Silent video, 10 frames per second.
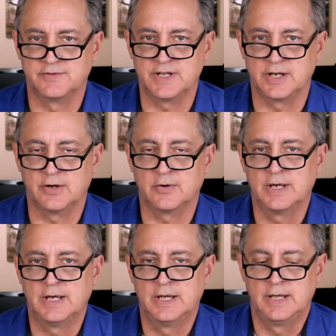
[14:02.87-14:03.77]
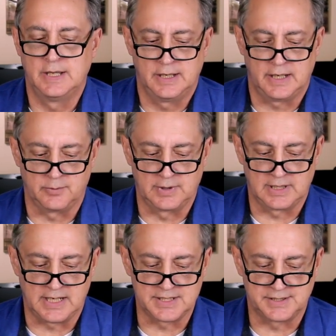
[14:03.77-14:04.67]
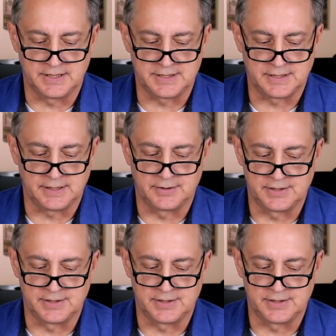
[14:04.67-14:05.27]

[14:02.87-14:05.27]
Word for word: the video, I realized that uh,